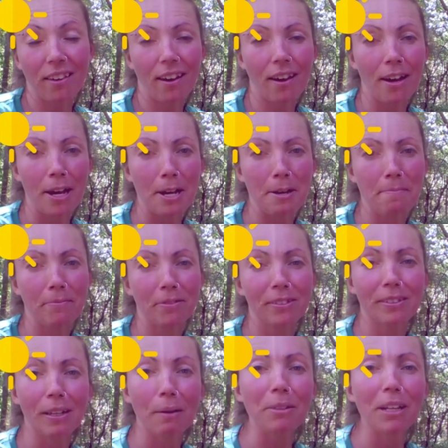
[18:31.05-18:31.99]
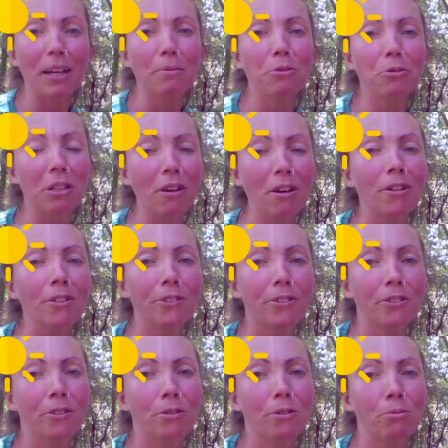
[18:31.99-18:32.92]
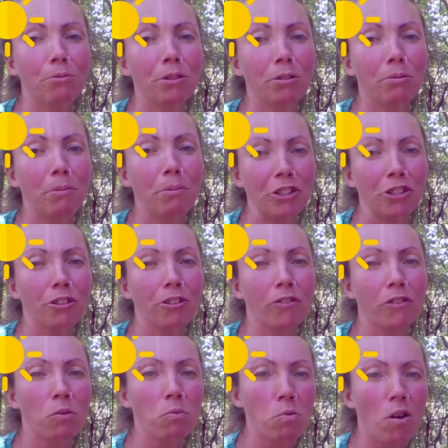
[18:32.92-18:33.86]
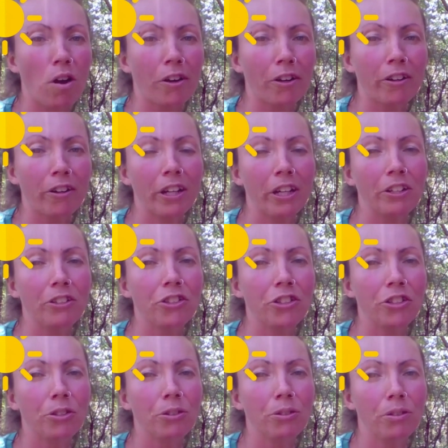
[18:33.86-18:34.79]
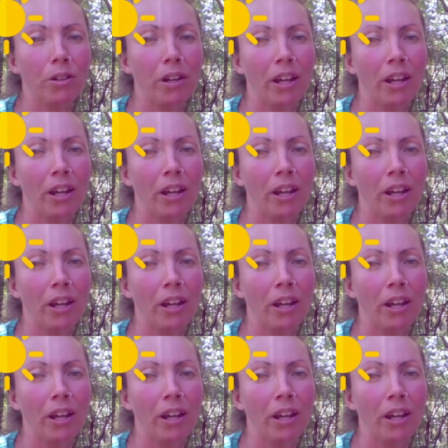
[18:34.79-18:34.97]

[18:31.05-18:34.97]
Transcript: Um, sometimes we also will measure the water into